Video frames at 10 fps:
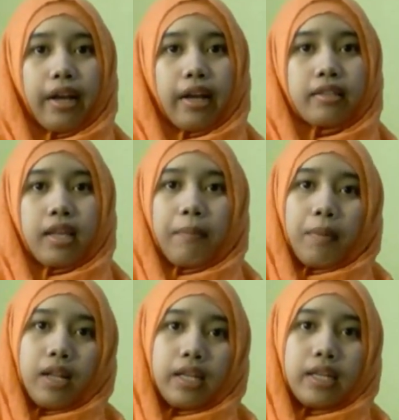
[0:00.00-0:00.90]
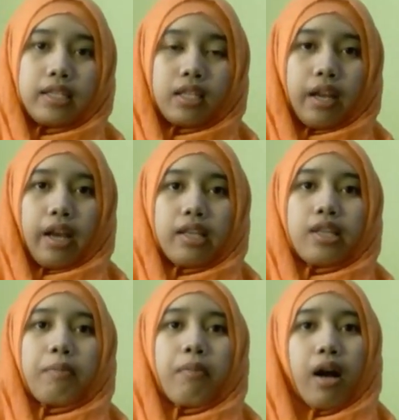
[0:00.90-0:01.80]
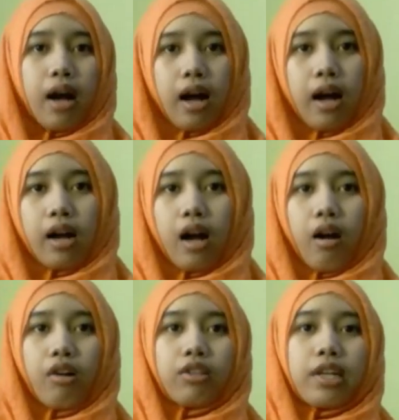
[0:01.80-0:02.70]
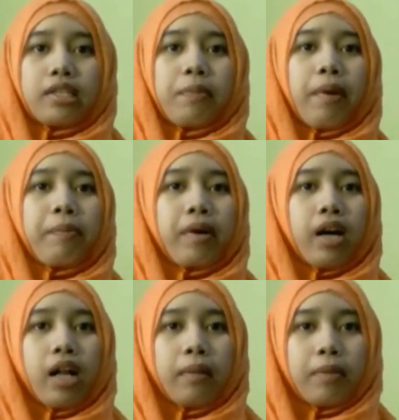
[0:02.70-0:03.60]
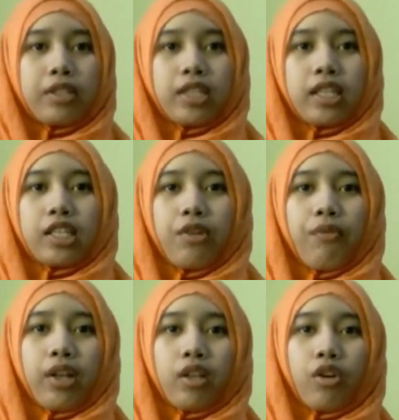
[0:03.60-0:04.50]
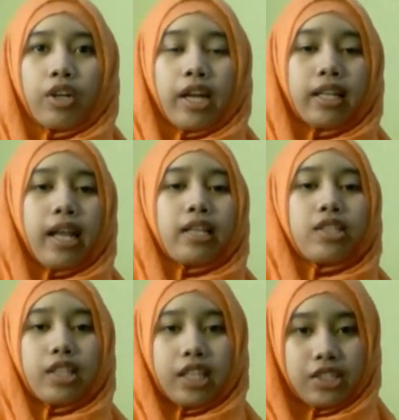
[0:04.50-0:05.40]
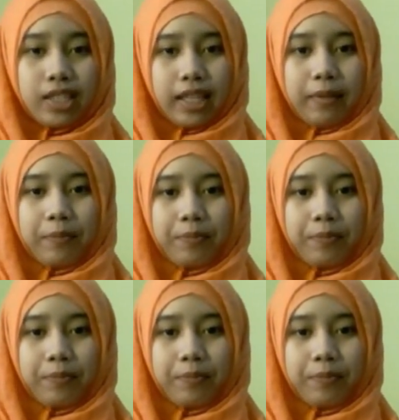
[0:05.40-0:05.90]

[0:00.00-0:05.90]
example is cash in bank, account receivable, merchandise inventory, and XDC.